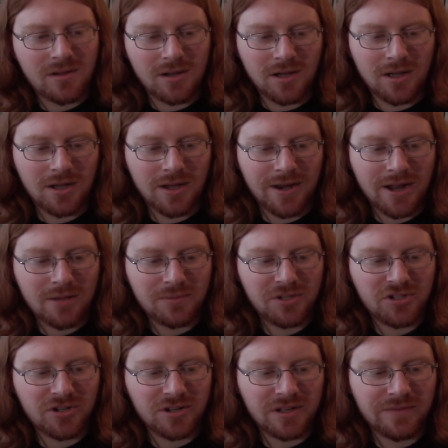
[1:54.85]
And I'll
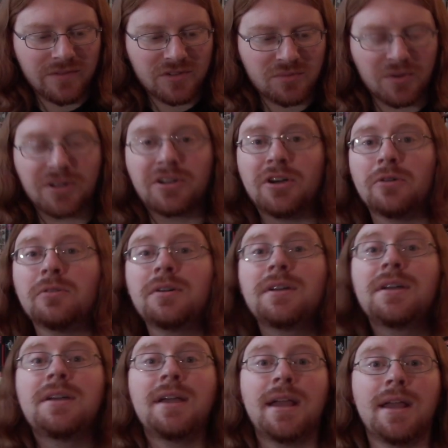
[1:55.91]
be sure to give this one a go
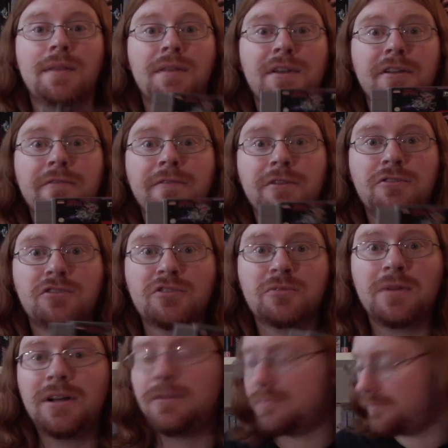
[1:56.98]
in the near future as
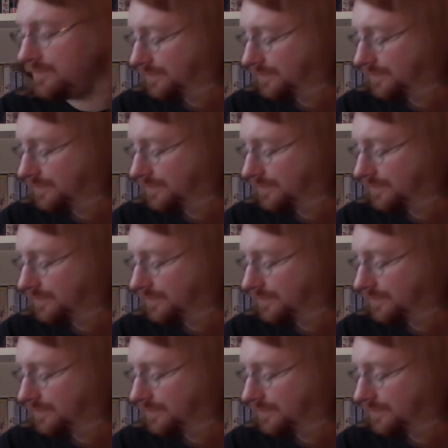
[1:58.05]
well.